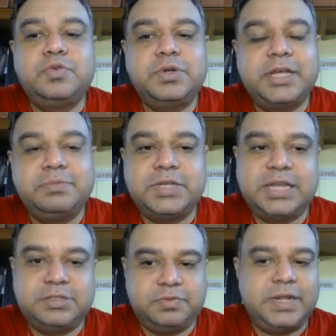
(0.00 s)
two times
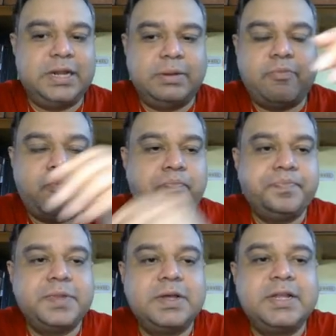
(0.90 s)
as well.
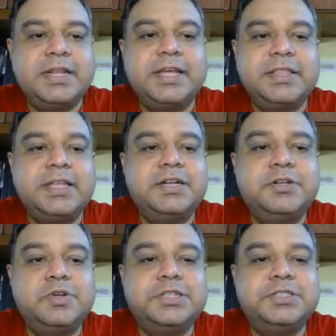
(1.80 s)
Okay, take that
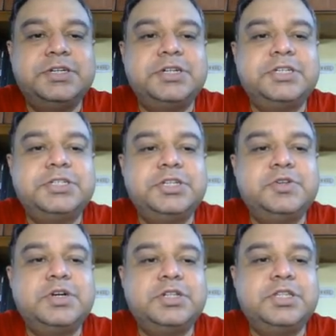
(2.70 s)
into consideration. You
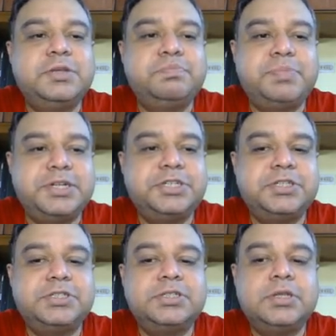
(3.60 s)
got the
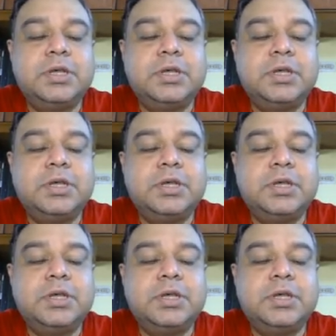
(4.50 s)
impressions.